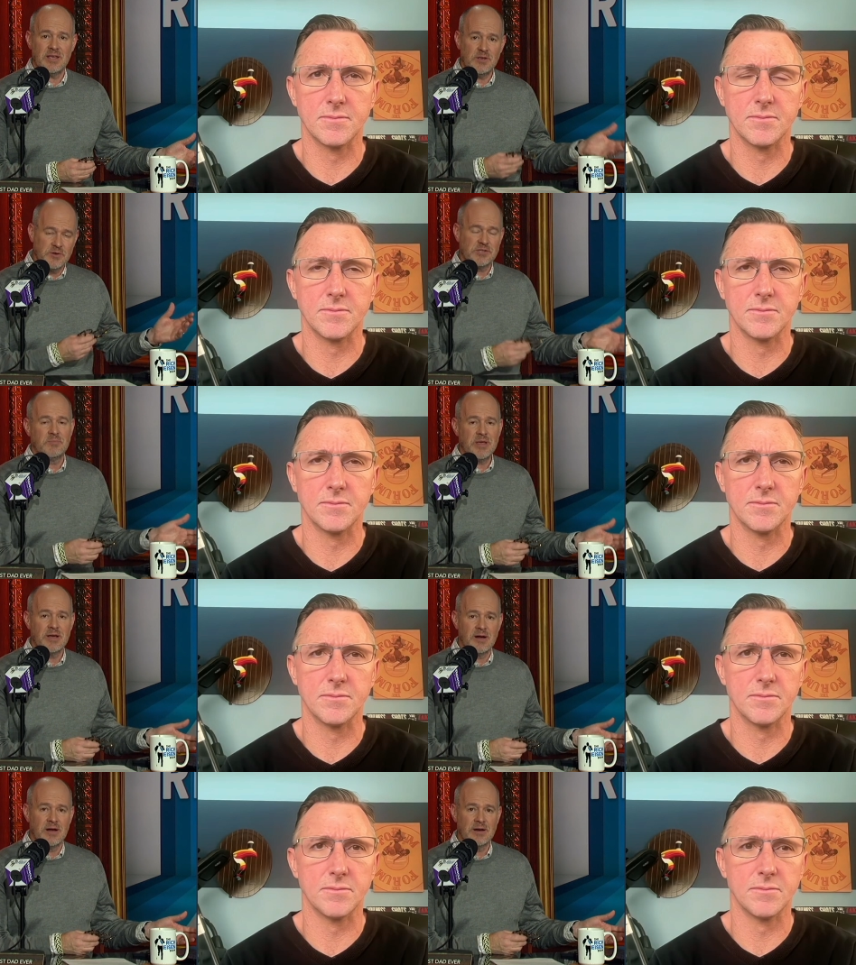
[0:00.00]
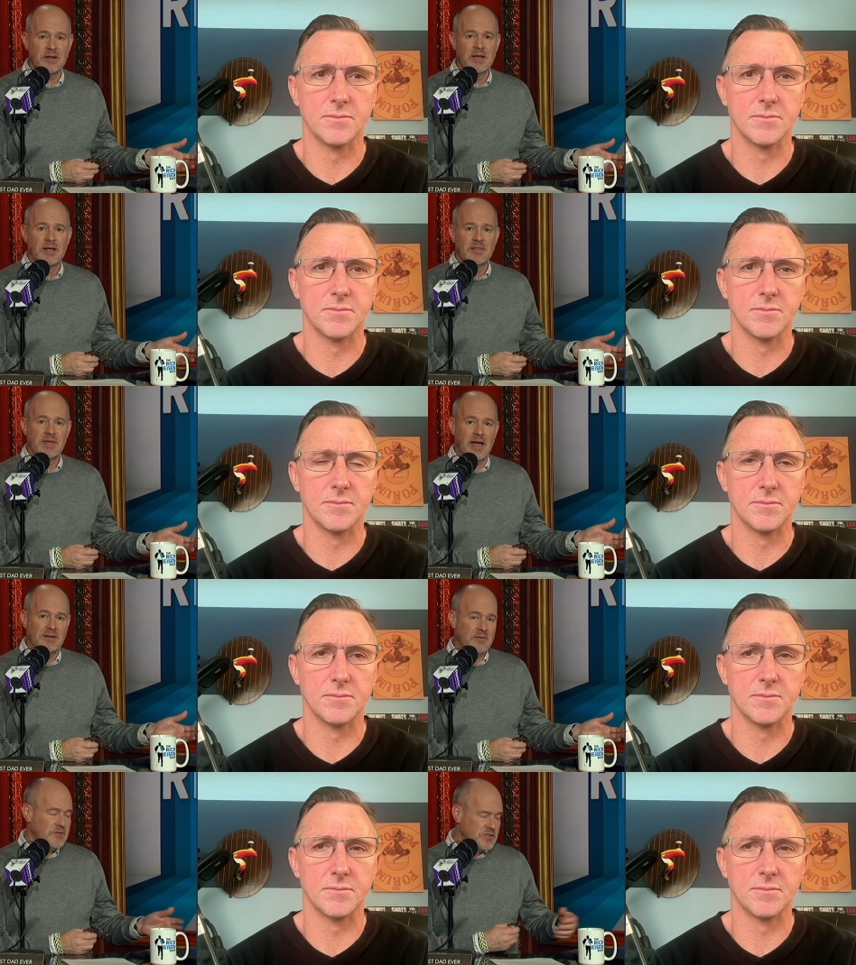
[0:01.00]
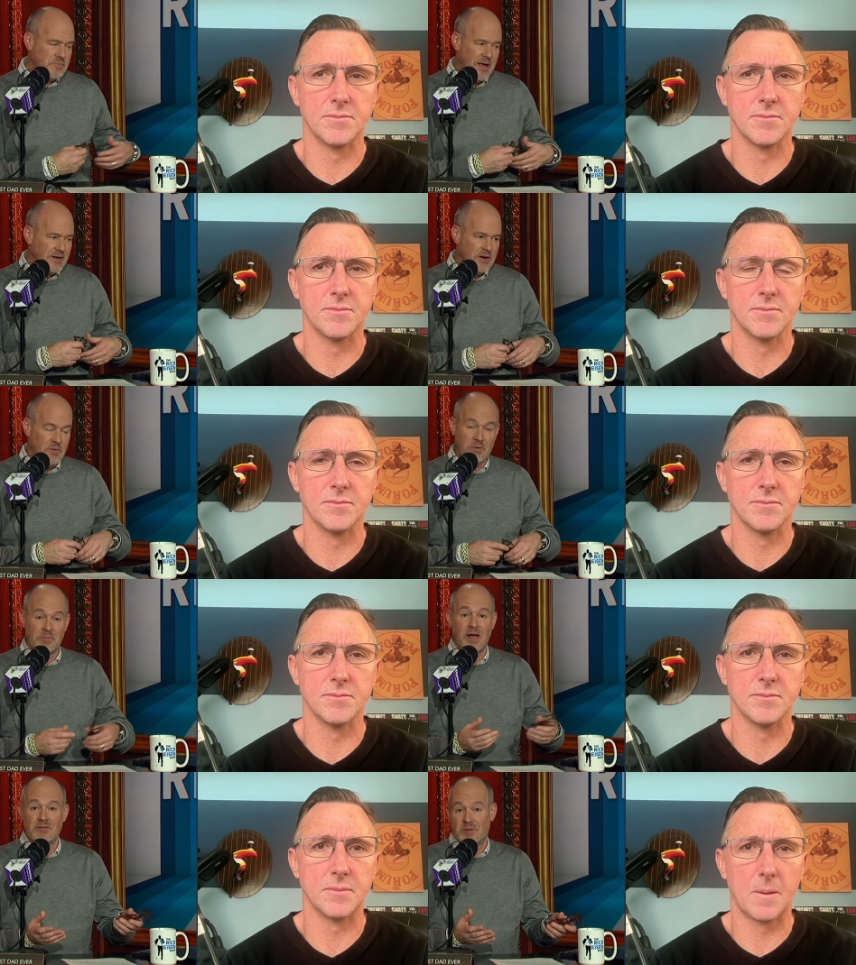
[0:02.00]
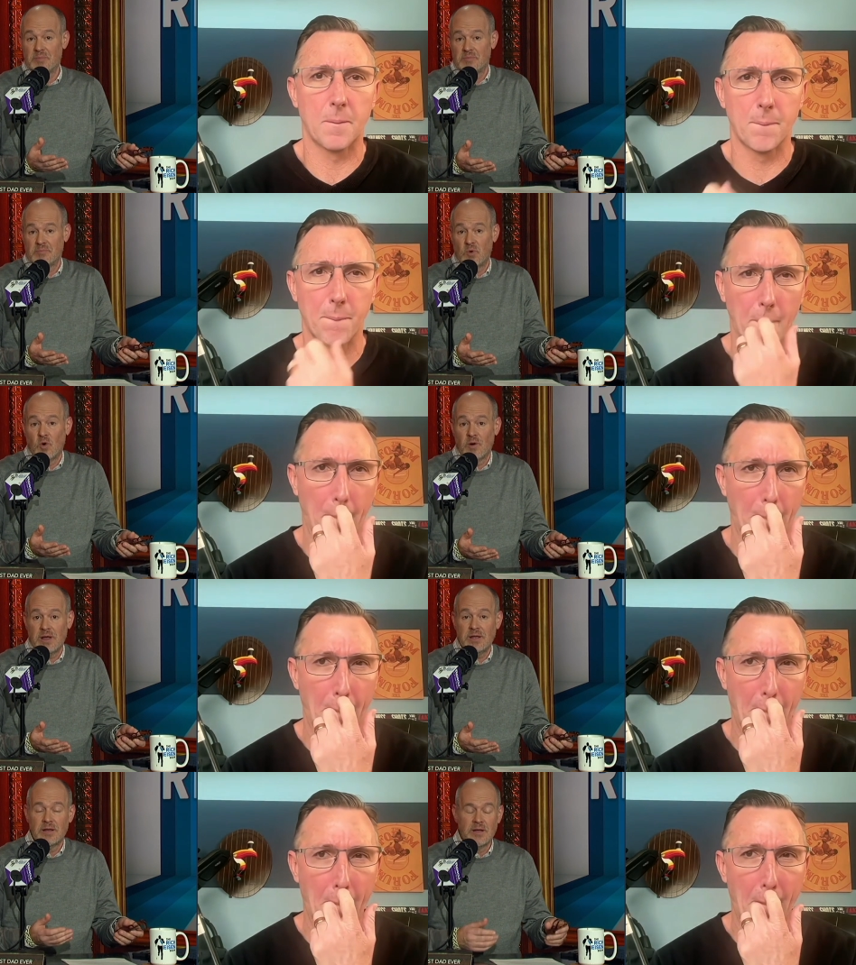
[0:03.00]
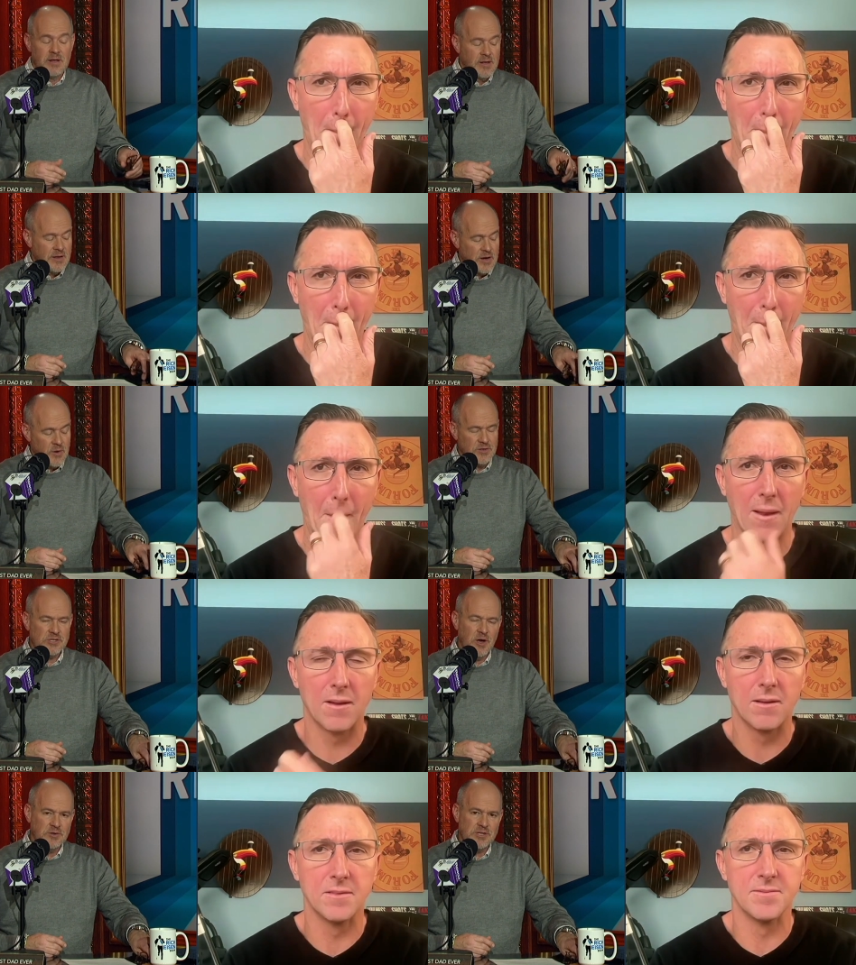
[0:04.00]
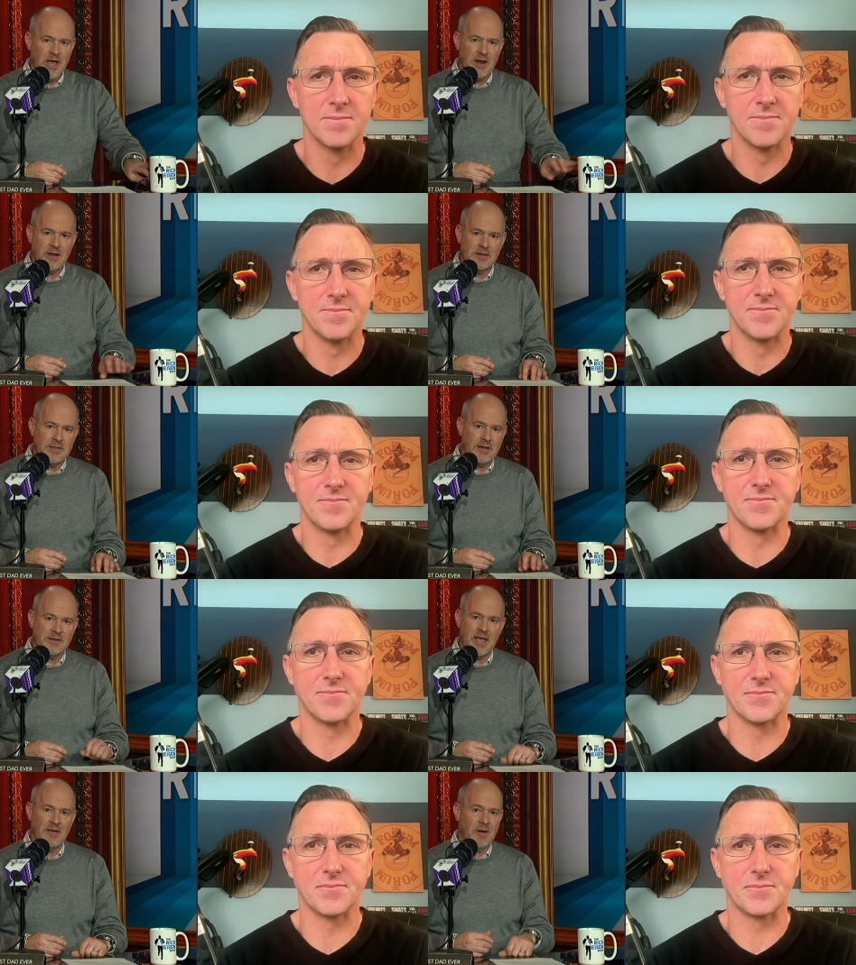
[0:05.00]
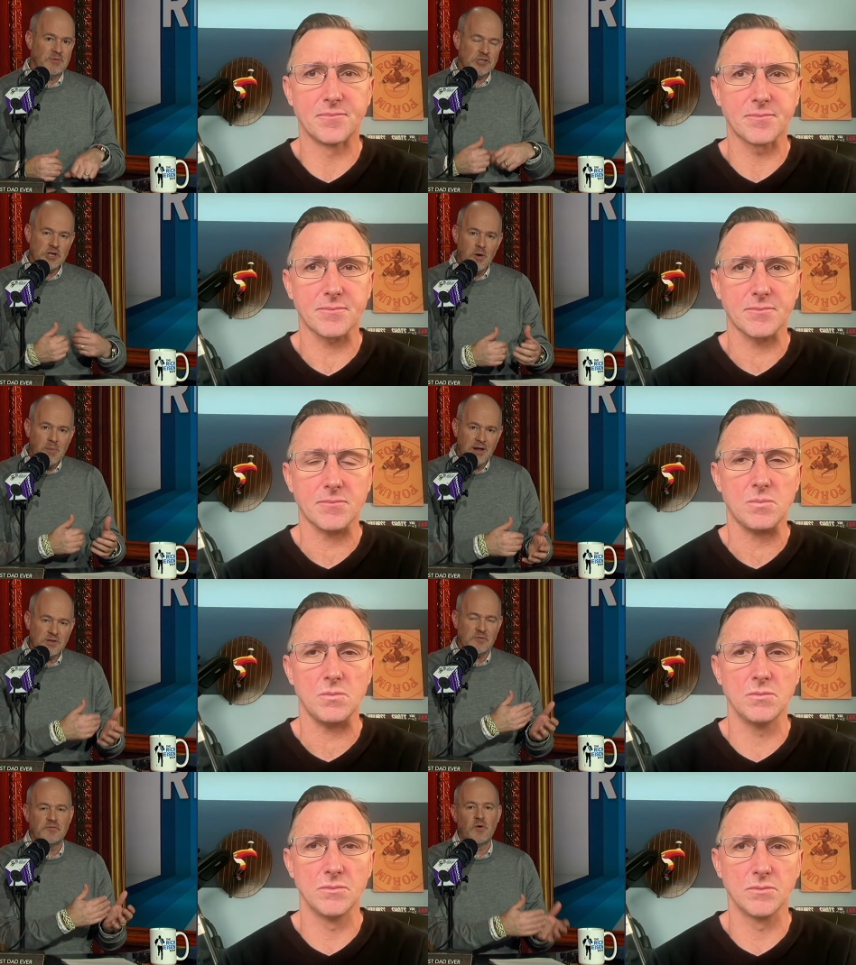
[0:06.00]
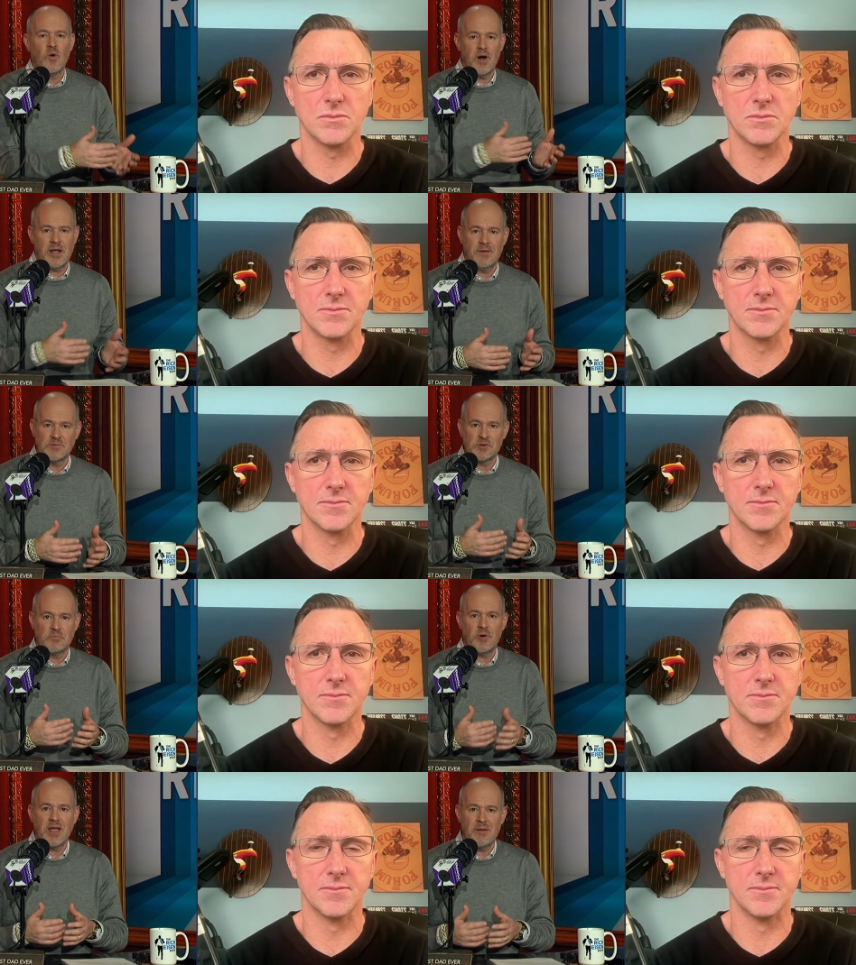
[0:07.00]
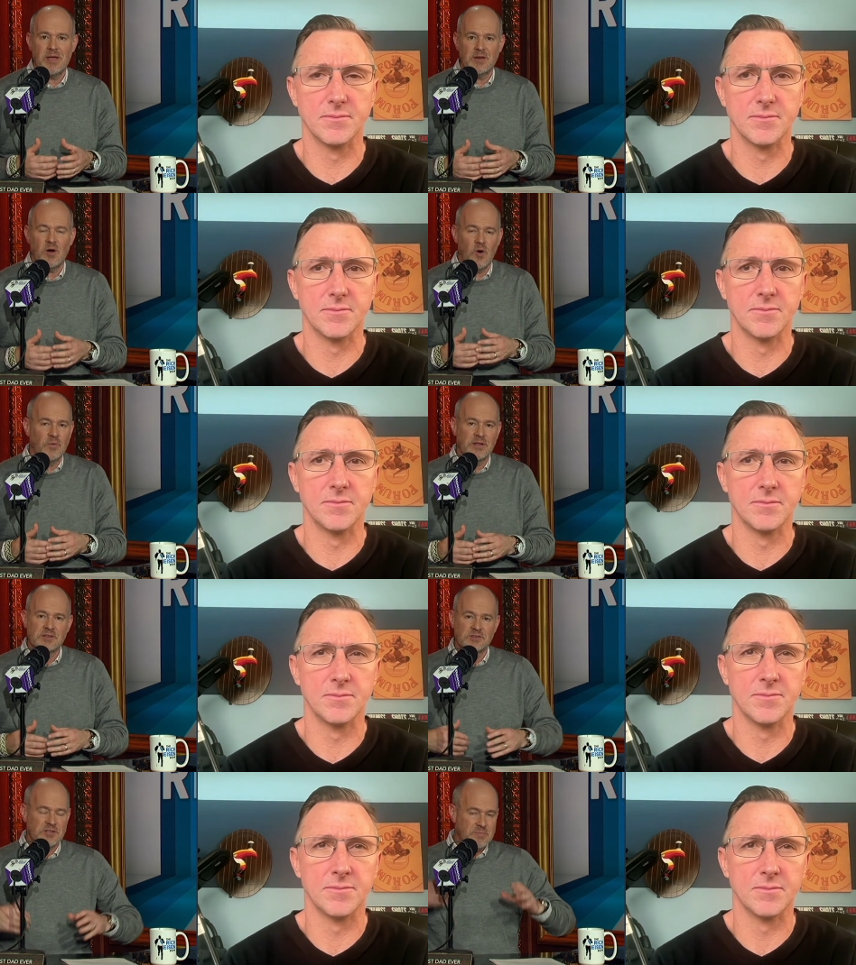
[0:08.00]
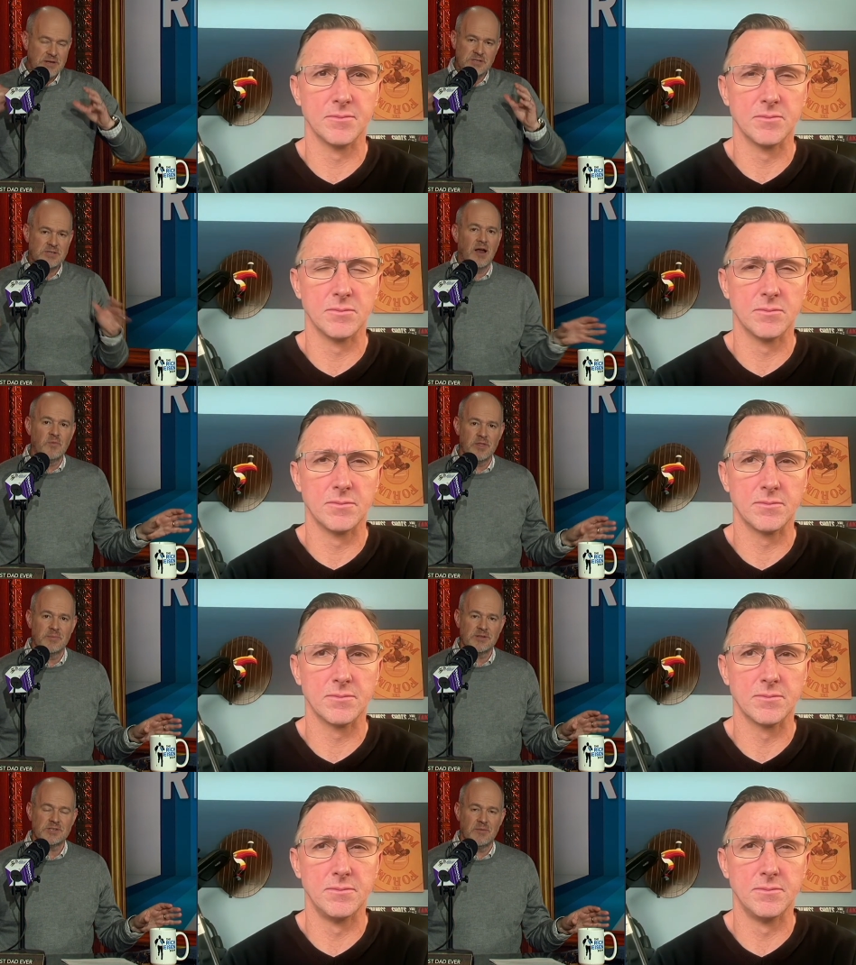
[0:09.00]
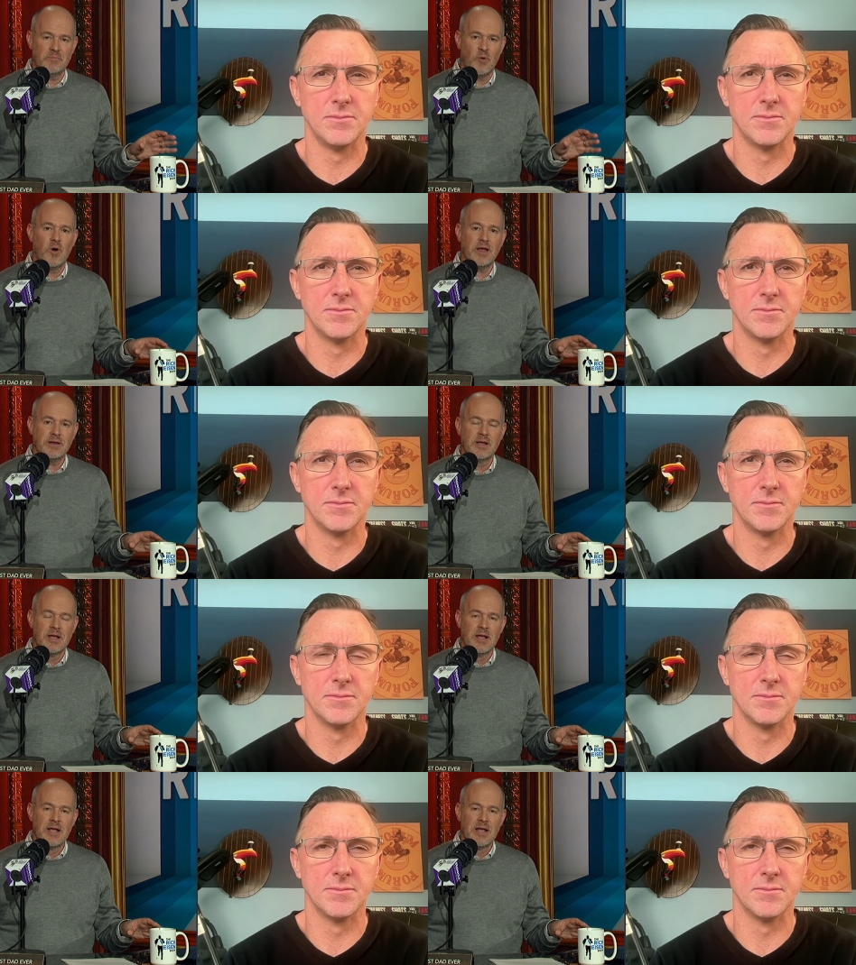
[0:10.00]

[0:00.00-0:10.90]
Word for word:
Speaker 1: that he used to be on that spent, you know, a lot of them Morey, you know, associated, that gave up so much for him to bring him in only to just be done with him at some point.